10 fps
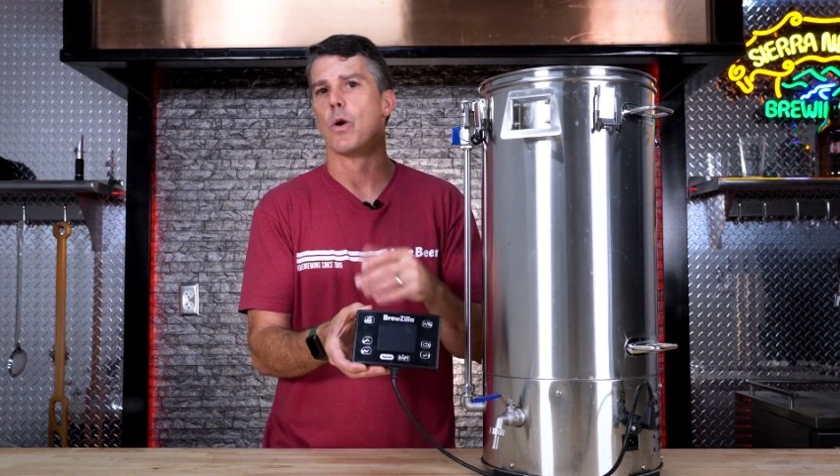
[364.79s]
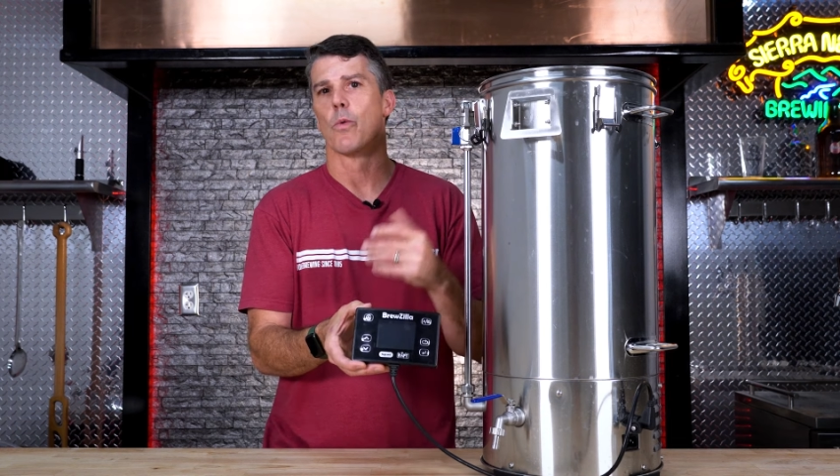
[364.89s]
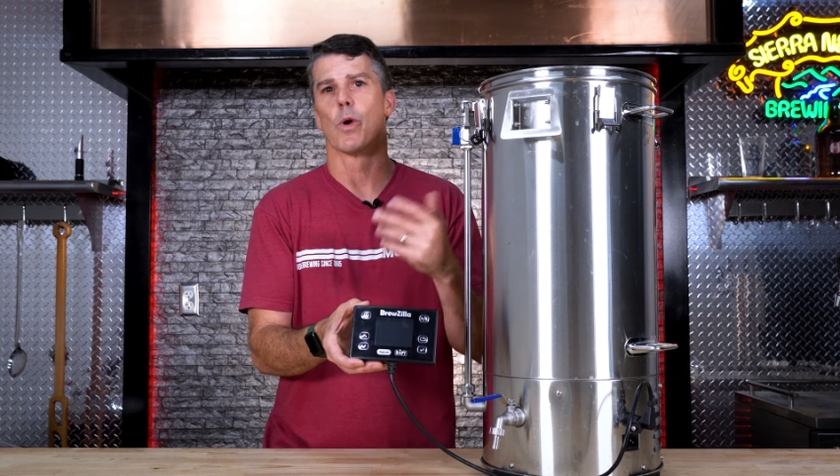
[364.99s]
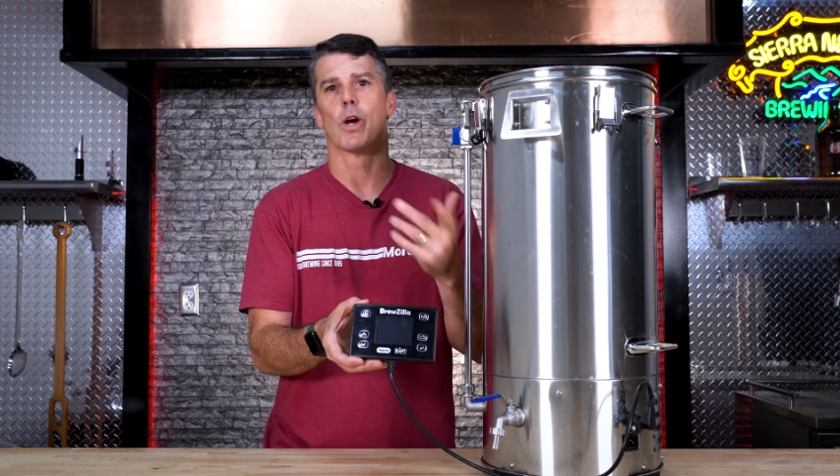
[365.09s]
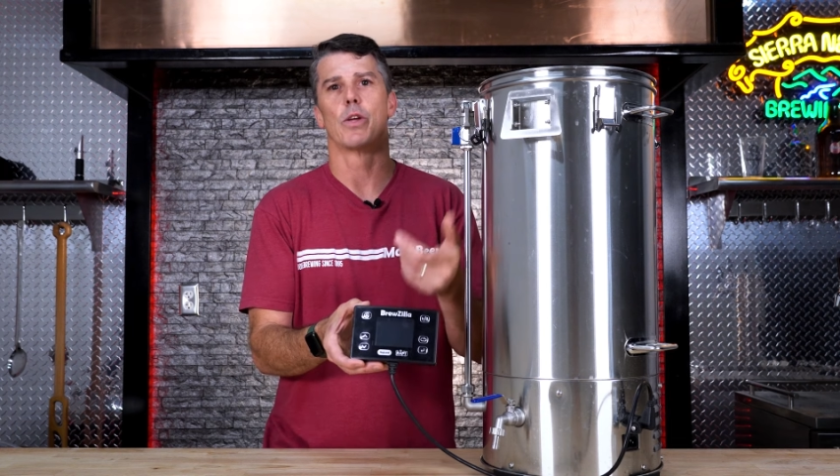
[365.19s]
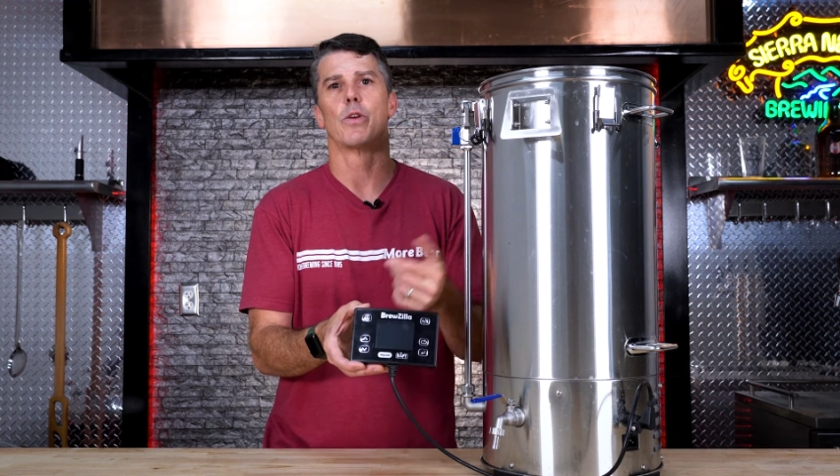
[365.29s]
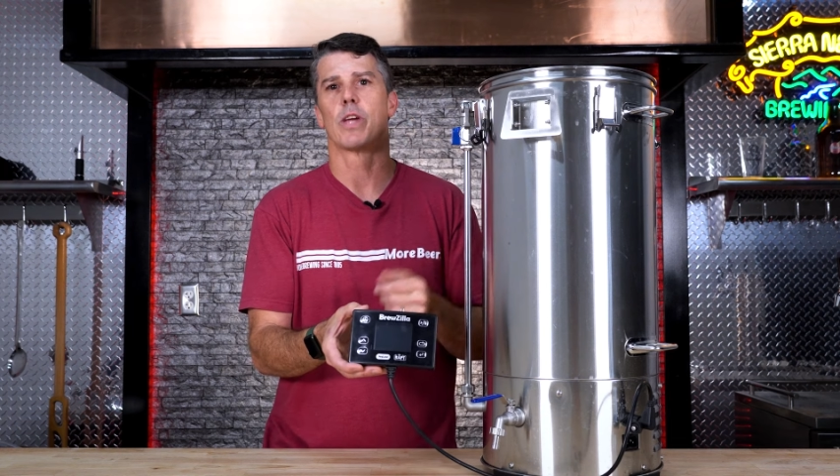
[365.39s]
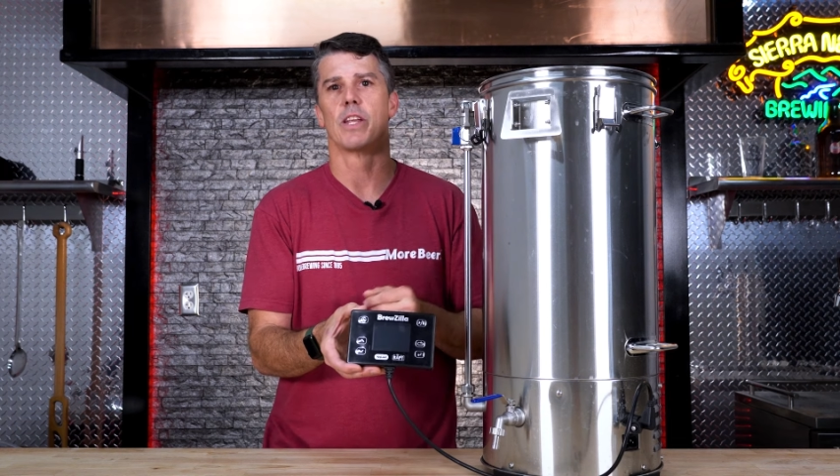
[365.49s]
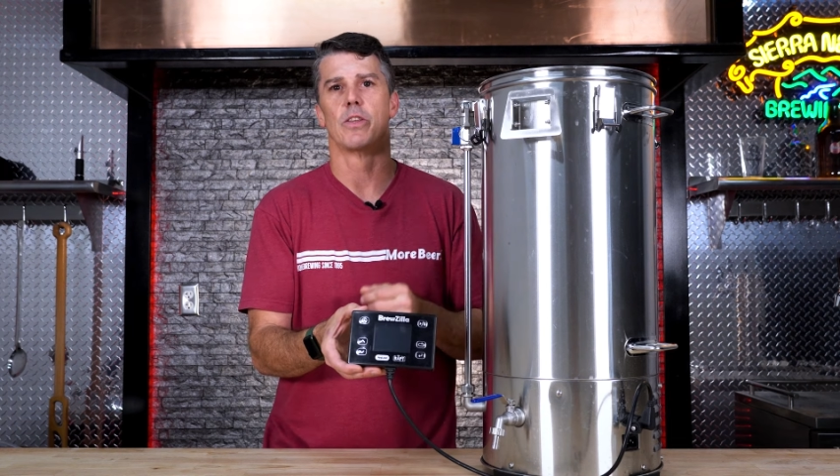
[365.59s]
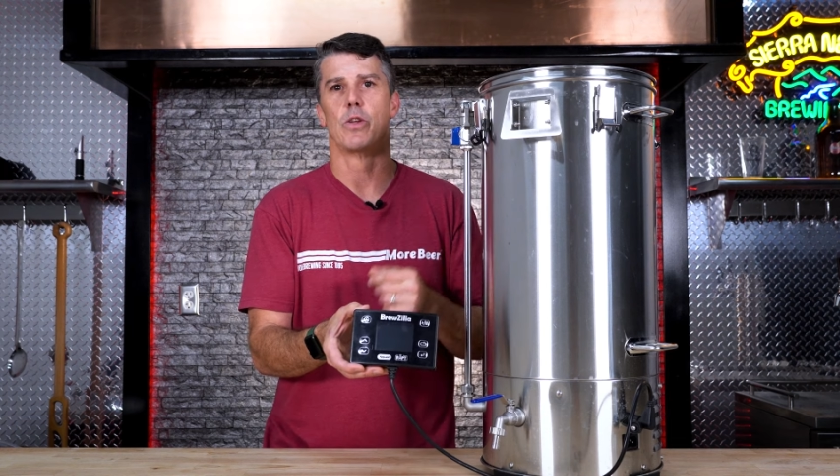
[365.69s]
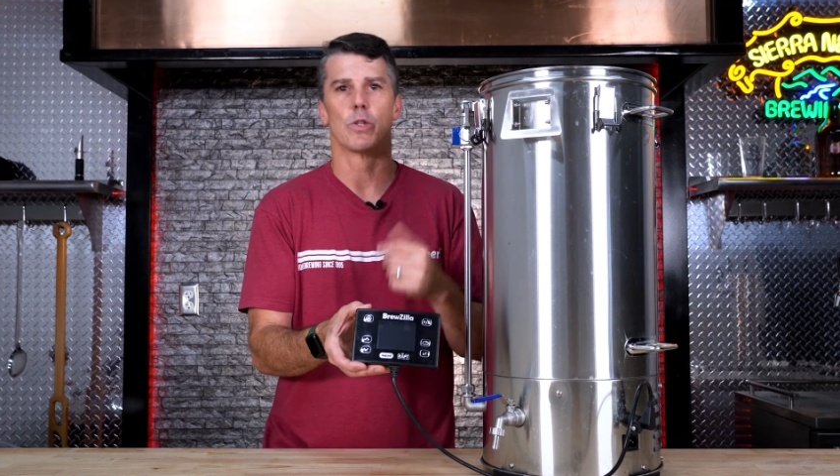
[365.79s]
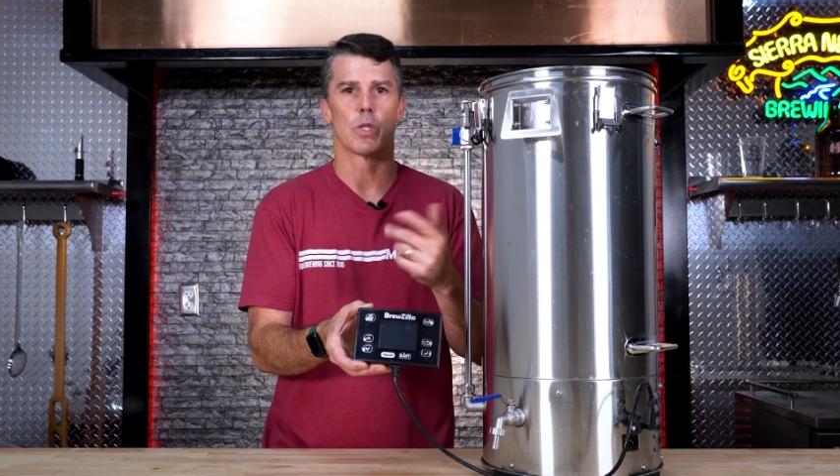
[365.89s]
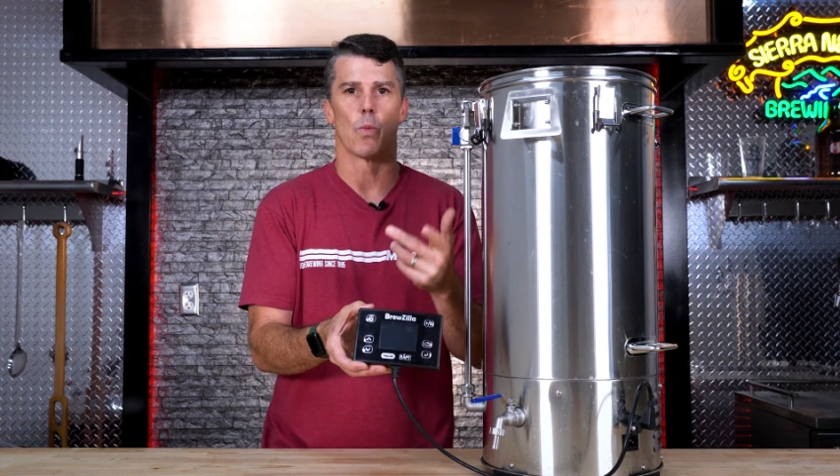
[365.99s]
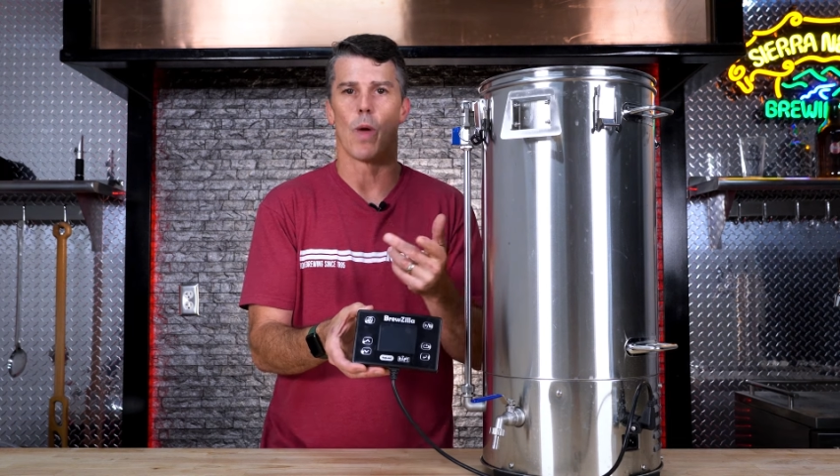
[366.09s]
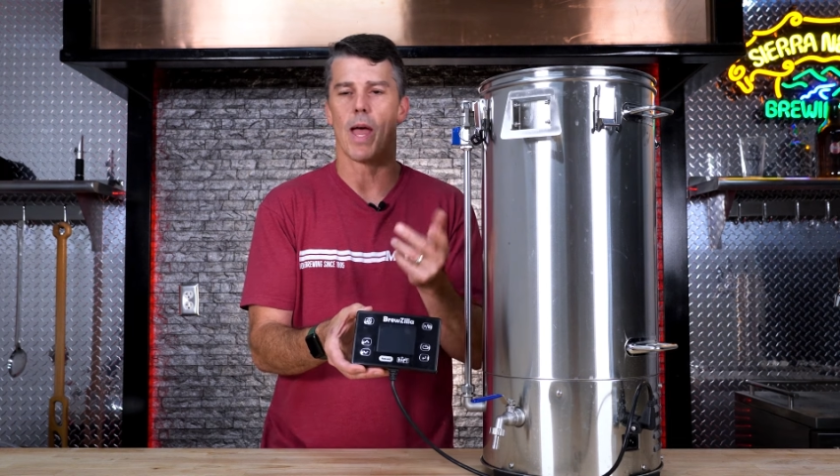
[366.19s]
where you can use
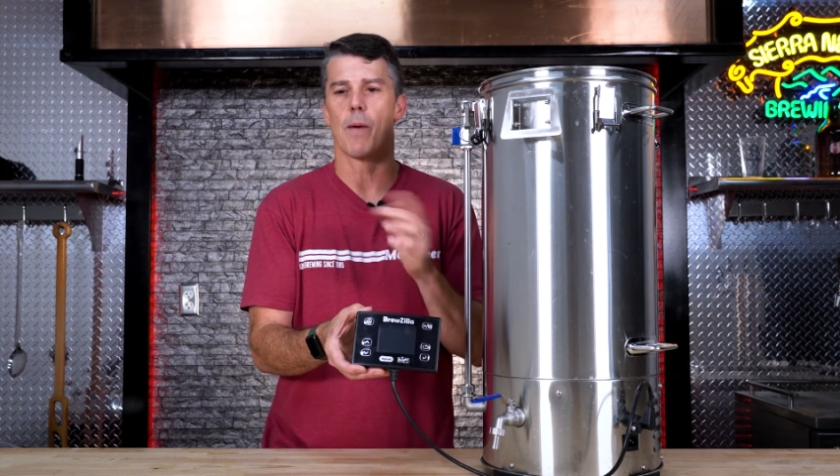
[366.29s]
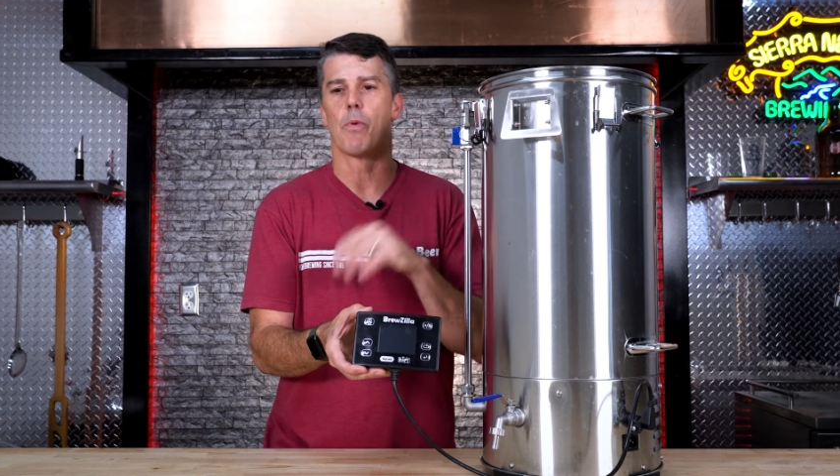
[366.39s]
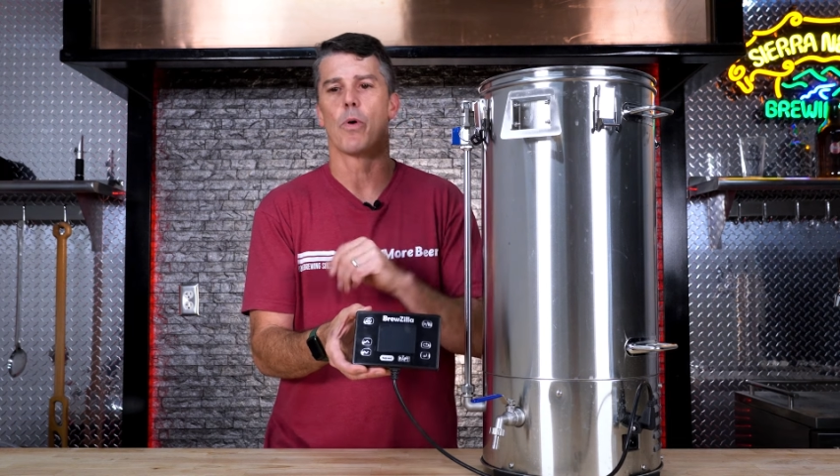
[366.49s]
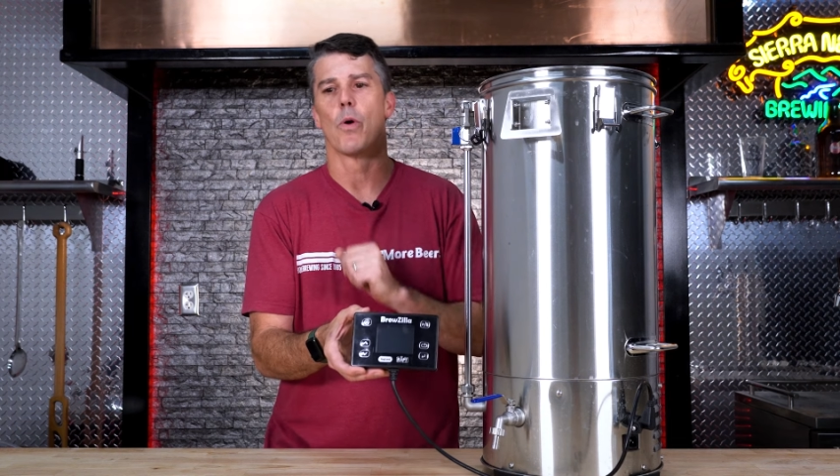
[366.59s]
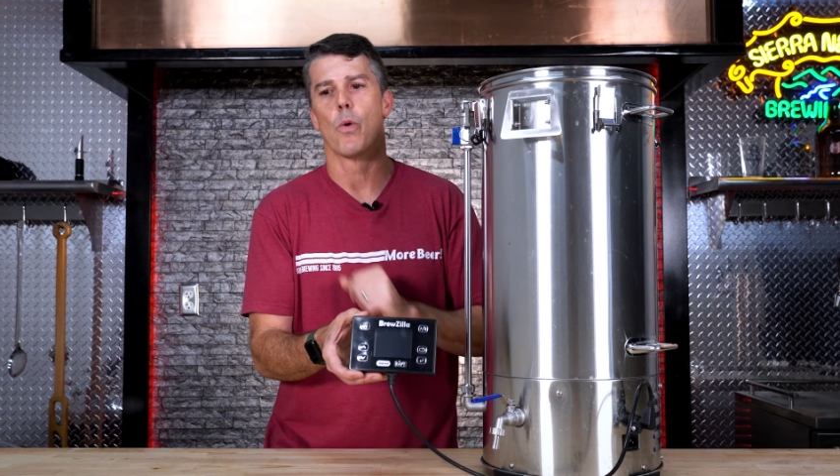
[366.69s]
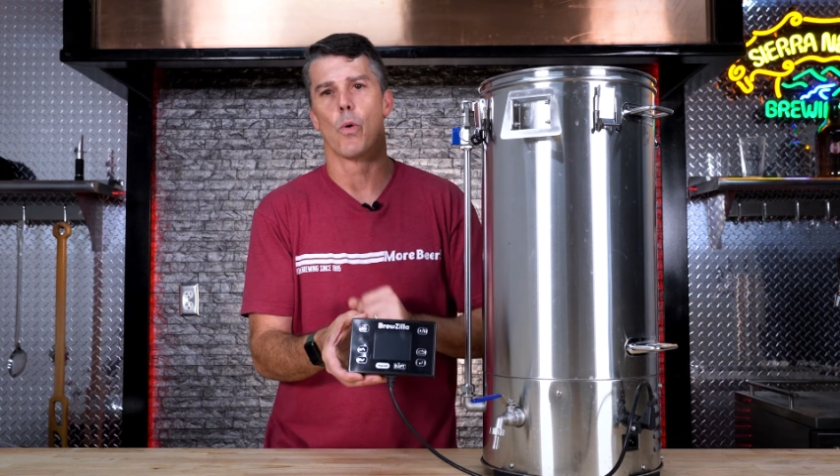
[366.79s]
the web